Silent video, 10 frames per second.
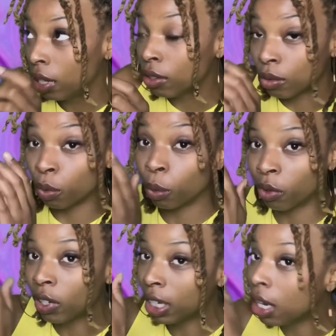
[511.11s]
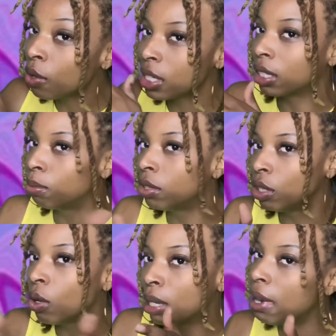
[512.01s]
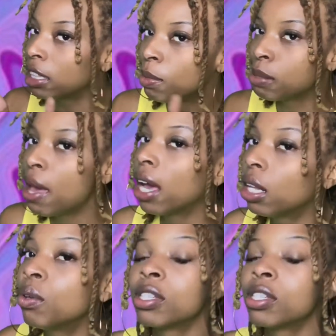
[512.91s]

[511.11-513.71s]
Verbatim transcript: We're really close. Like the, the door in the bathroom is mad close.